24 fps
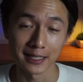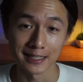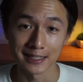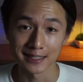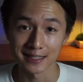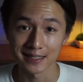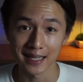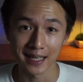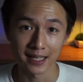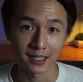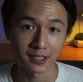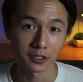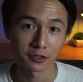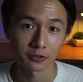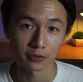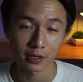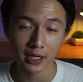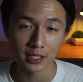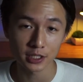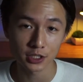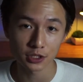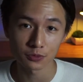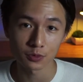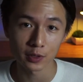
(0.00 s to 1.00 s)
is that
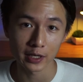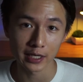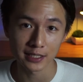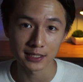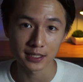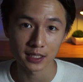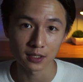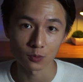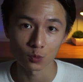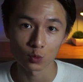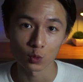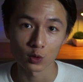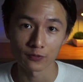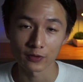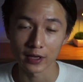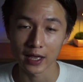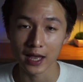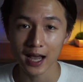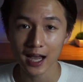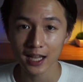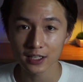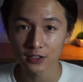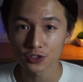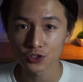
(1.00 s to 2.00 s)
graduating with
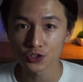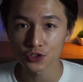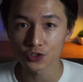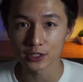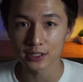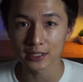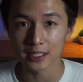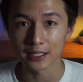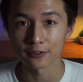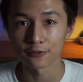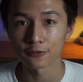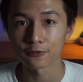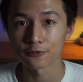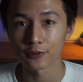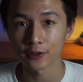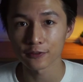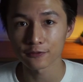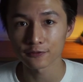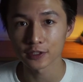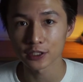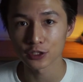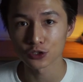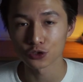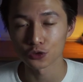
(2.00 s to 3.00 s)

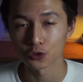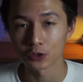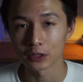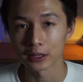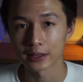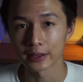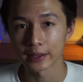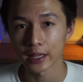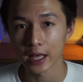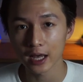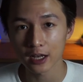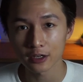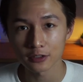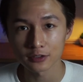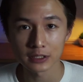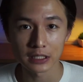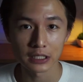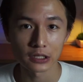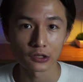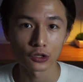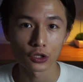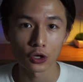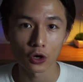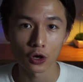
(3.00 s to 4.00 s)

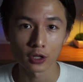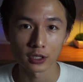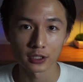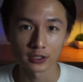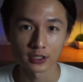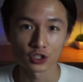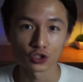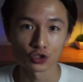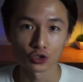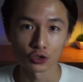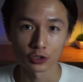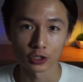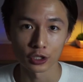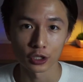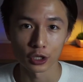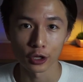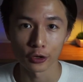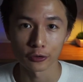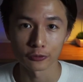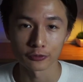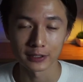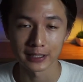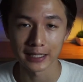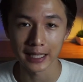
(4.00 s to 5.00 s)
$152,000 student
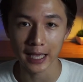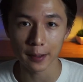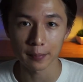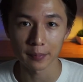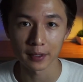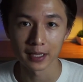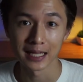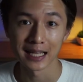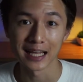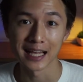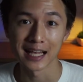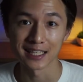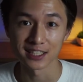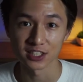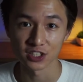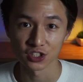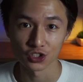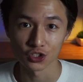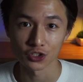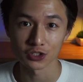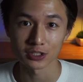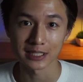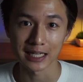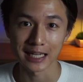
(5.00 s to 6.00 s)
loan debt is
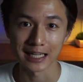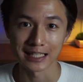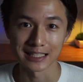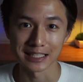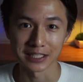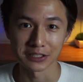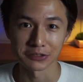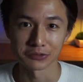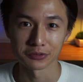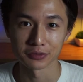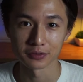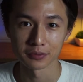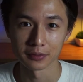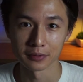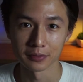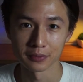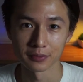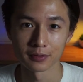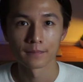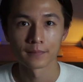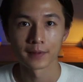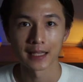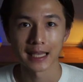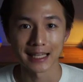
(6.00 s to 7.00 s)
not ideal.
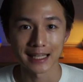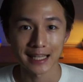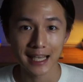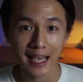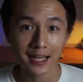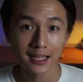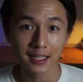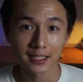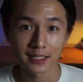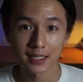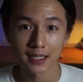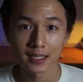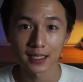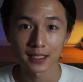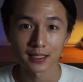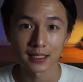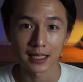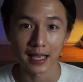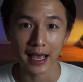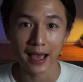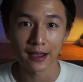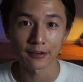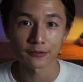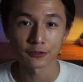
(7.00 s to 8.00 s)
In Canada,
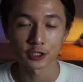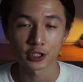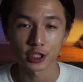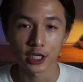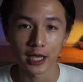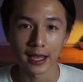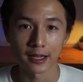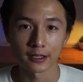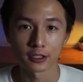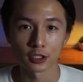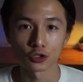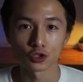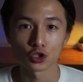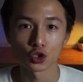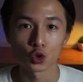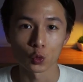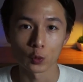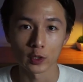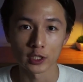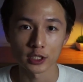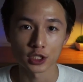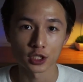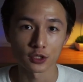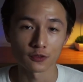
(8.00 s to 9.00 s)
the average annual
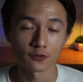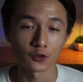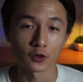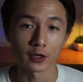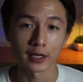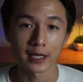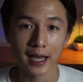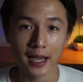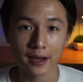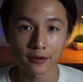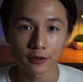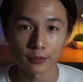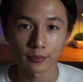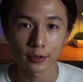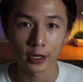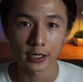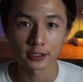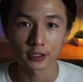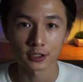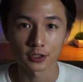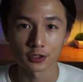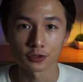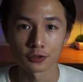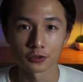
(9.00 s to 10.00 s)
tuition for
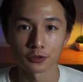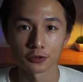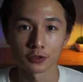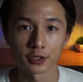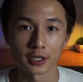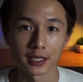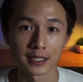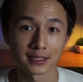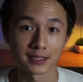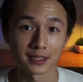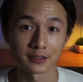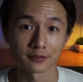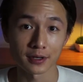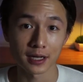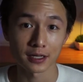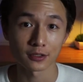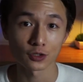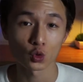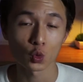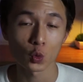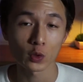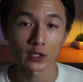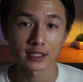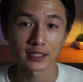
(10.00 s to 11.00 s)
chiropractic school is around
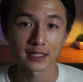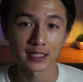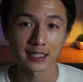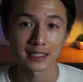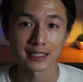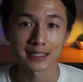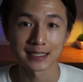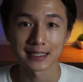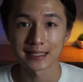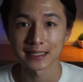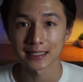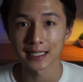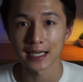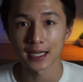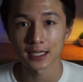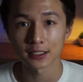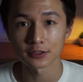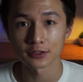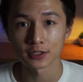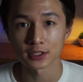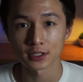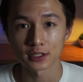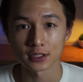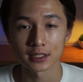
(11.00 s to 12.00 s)

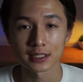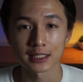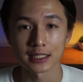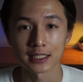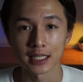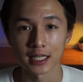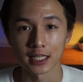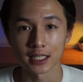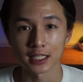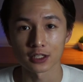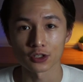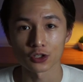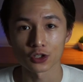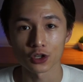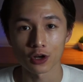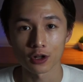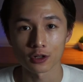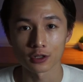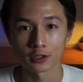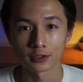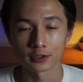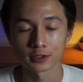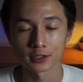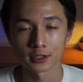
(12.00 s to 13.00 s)
26,000 Canadian
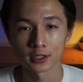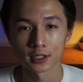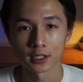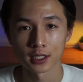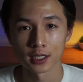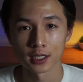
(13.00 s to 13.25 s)
dollars.